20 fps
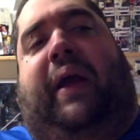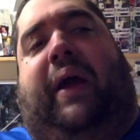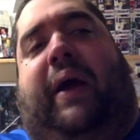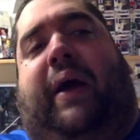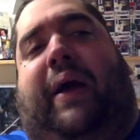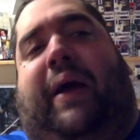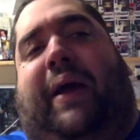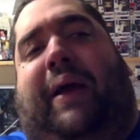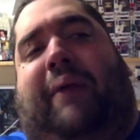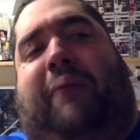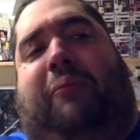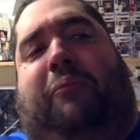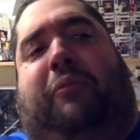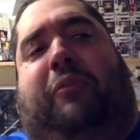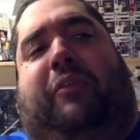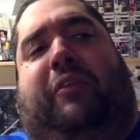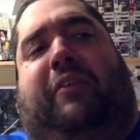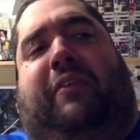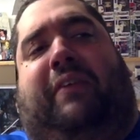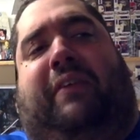
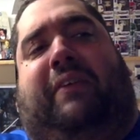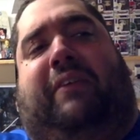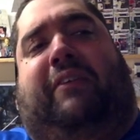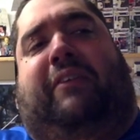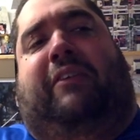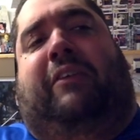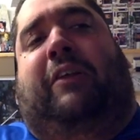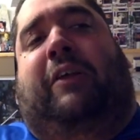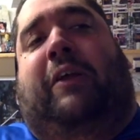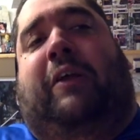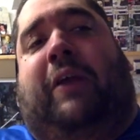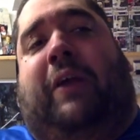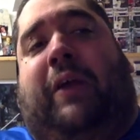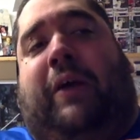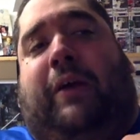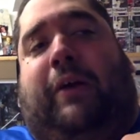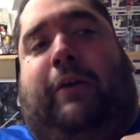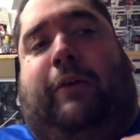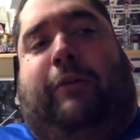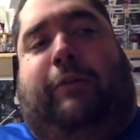emphasis
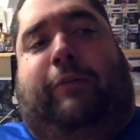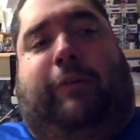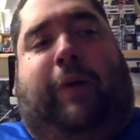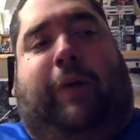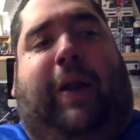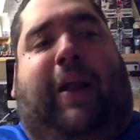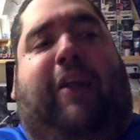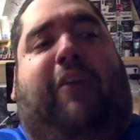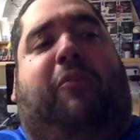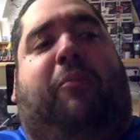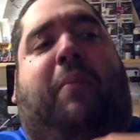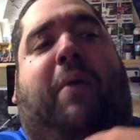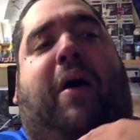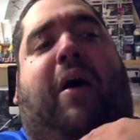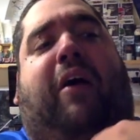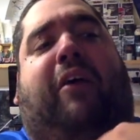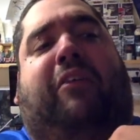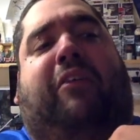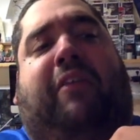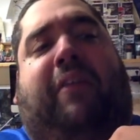for
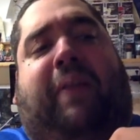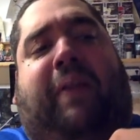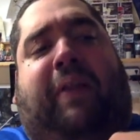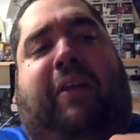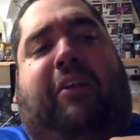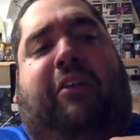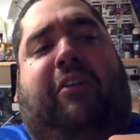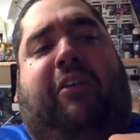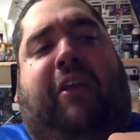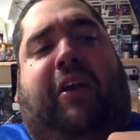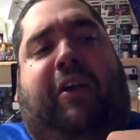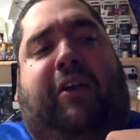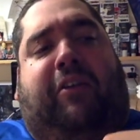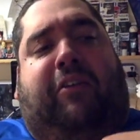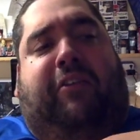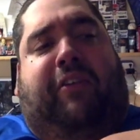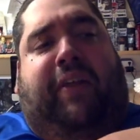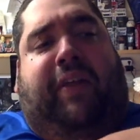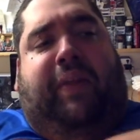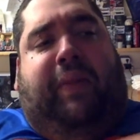Xbox at this
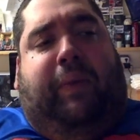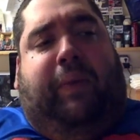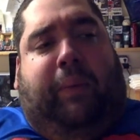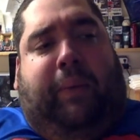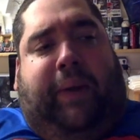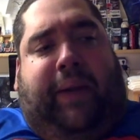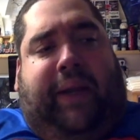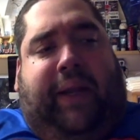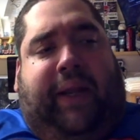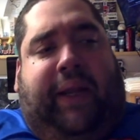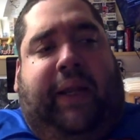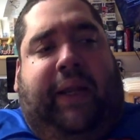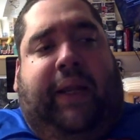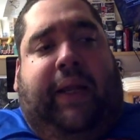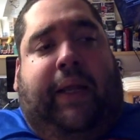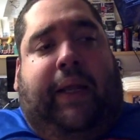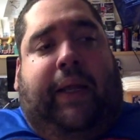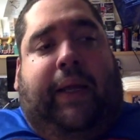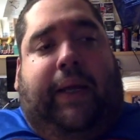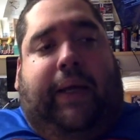year's E3.
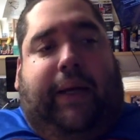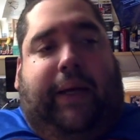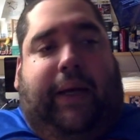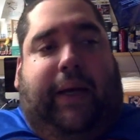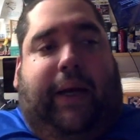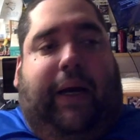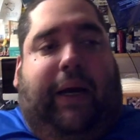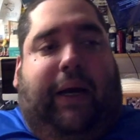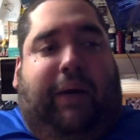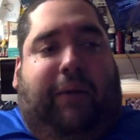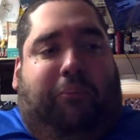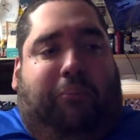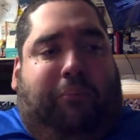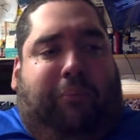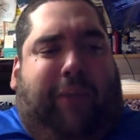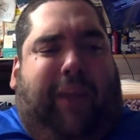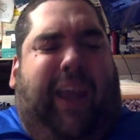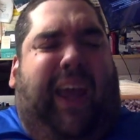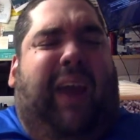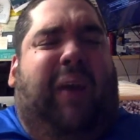
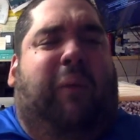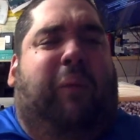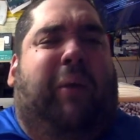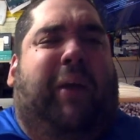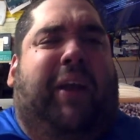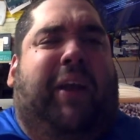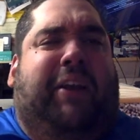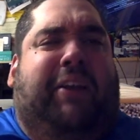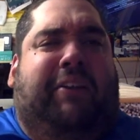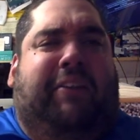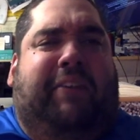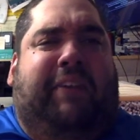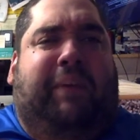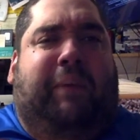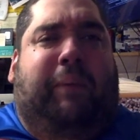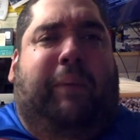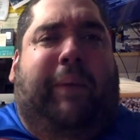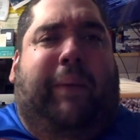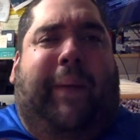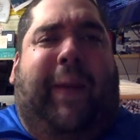Can't wait to see
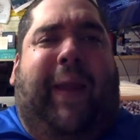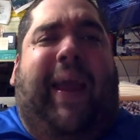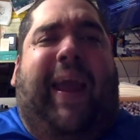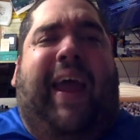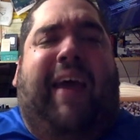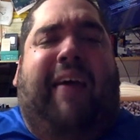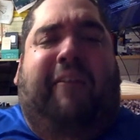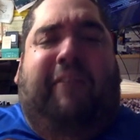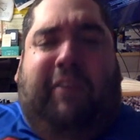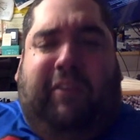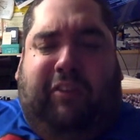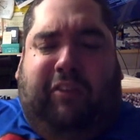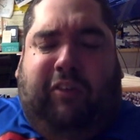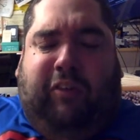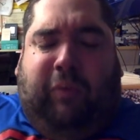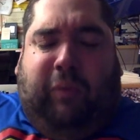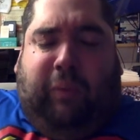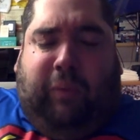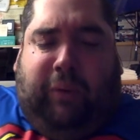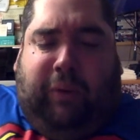what they have in
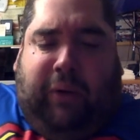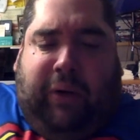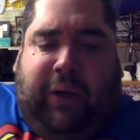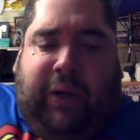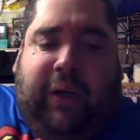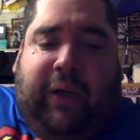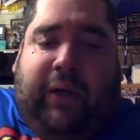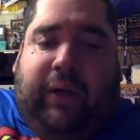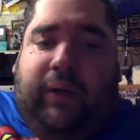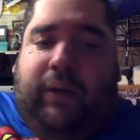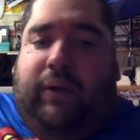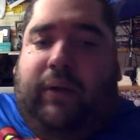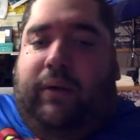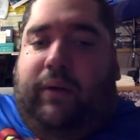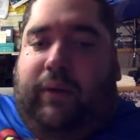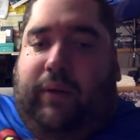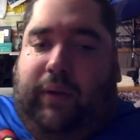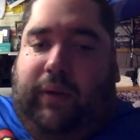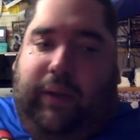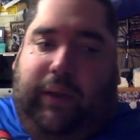store.
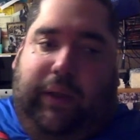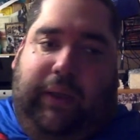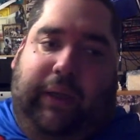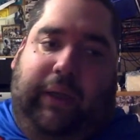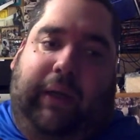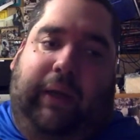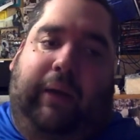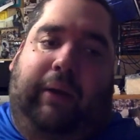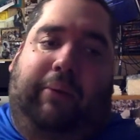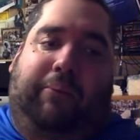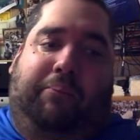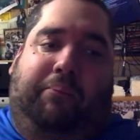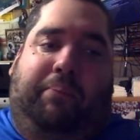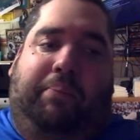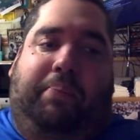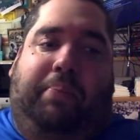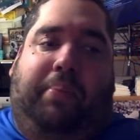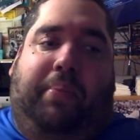I